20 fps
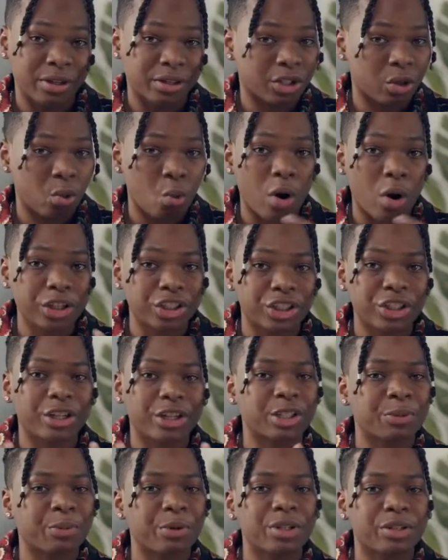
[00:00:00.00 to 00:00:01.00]
So once you
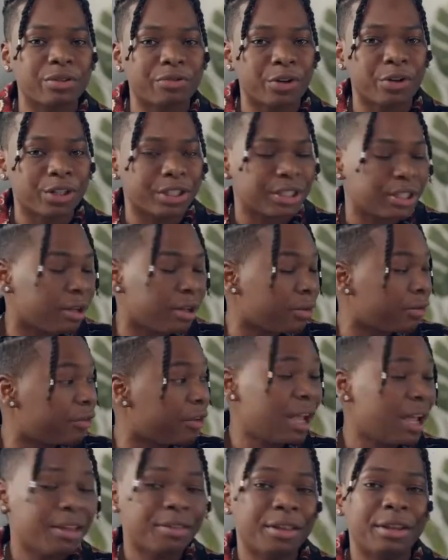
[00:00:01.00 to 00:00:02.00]
experience it for yourself,
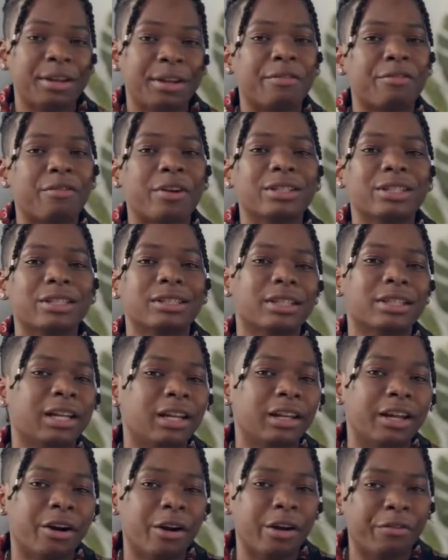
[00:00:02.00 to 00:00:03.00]
the difference is
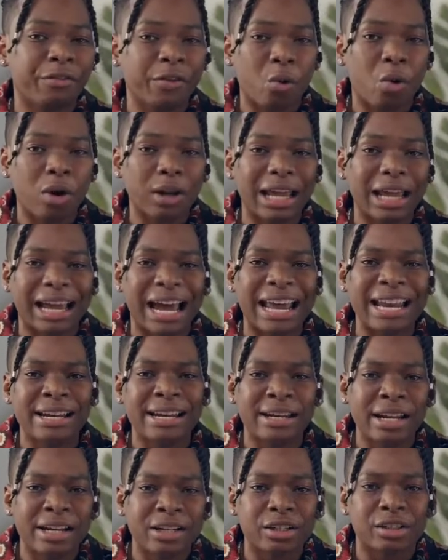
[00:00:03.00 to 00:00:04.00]
clear. If you want like a
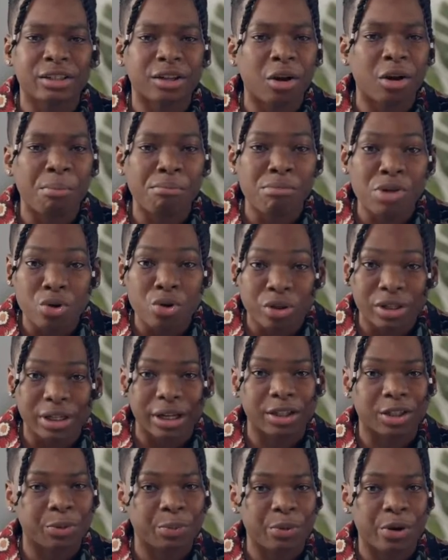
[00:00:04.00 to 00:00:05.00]
digital music
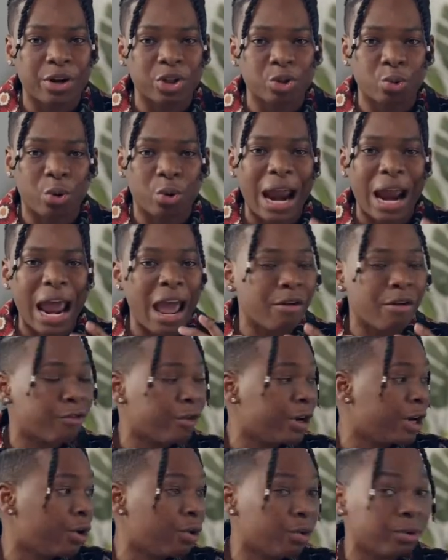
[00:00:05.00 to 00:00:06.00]
experience where
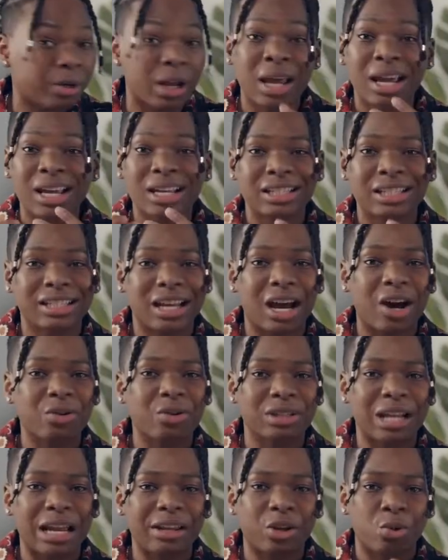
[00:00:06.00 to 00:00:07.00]
every note
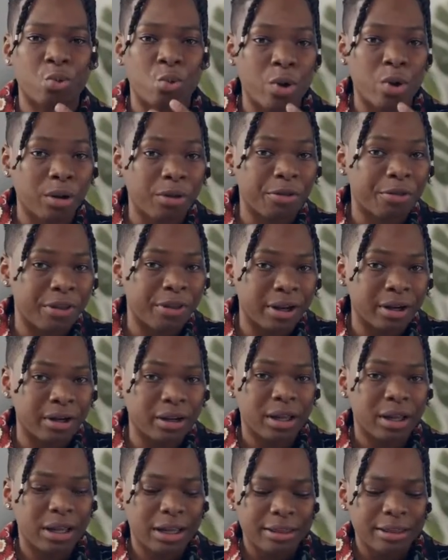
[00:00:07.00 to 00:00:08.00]
sounds like the real thing,
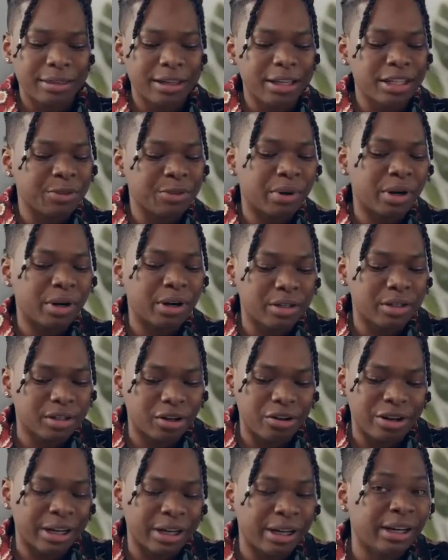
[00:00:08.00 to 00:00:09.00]
these buds
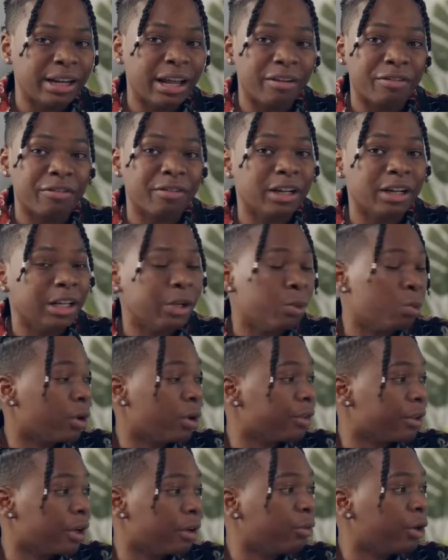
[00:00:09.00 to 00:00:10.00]
are definitely
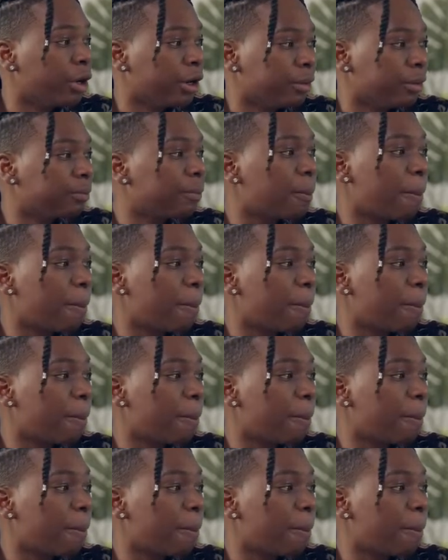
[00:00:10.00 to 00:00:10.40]
worth the upgrade.